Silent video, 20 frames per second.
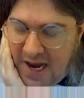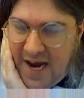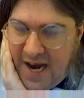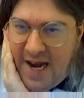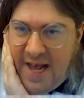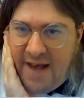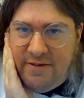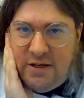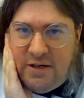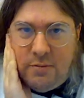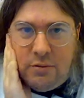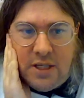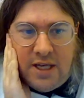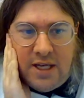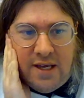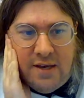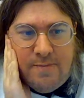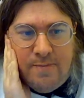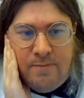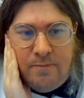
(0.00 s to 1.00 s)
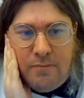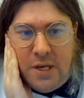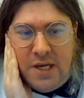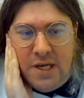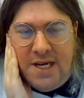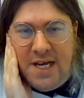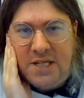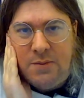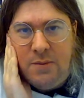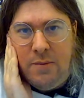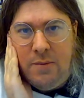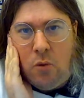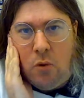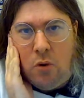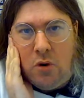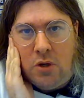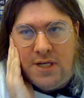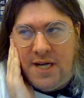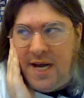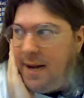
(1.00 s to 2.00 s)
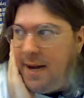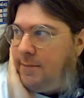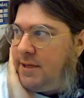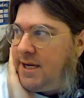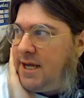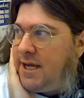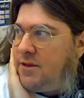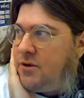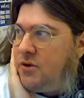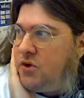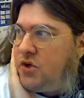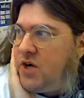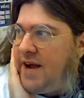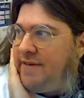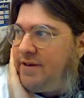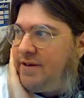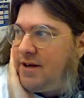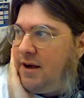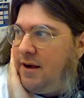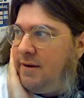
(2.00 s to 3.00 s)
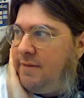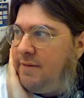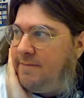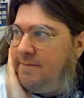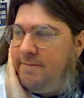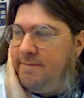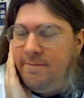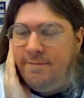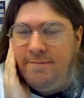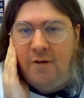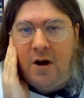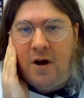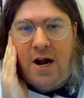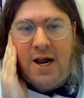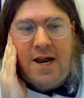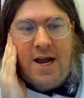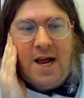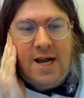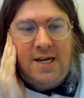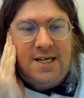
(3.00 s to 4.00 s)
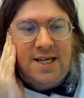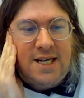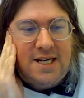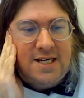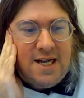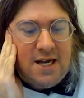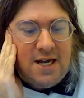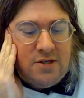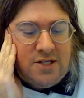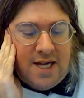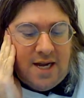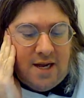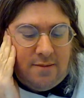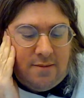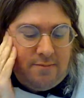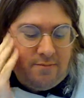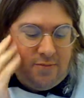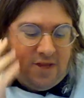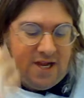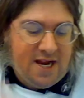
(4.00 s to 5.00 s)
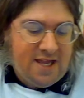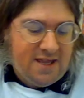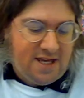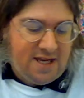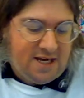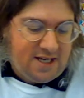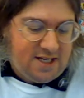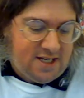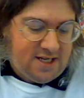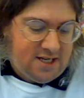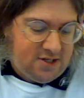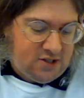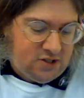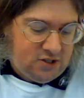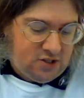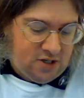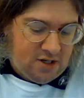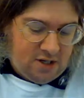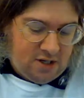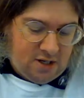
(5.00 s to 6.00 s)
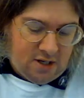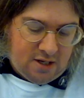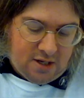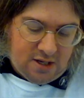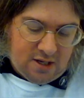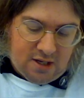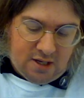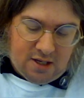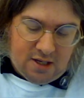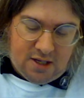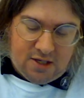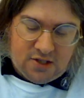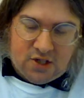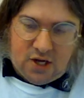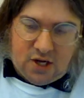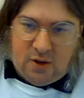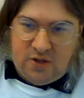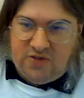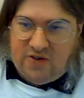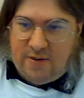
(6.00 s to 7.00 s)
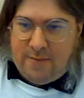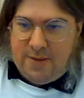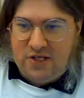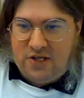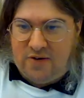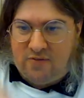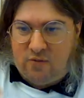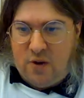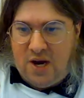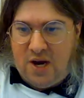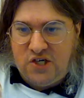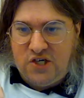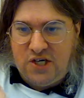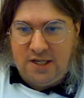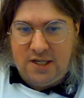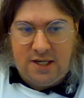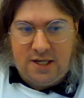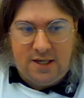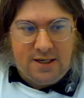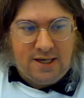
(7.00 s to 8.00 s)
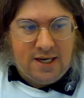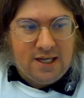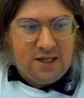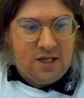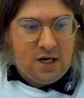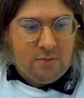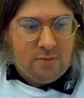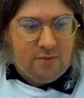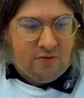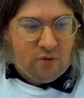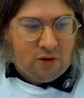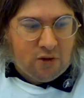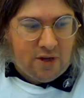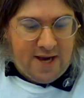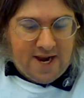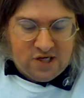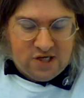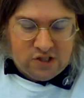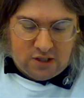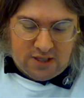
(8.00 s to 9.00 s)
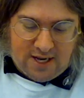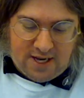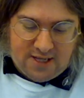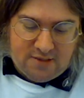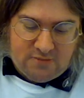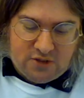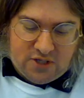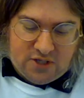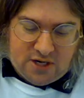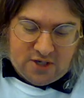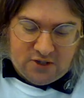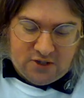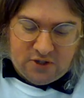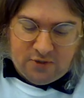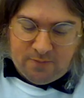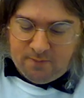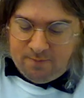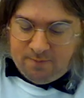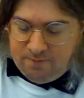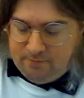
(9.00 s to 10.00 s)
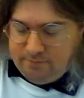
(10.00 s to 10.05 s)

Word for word: Inevitably, it takes me more time to get through traffic on Friday night to get downtown than I think it does. So I always find myself rushing to get there before the national anthem starts.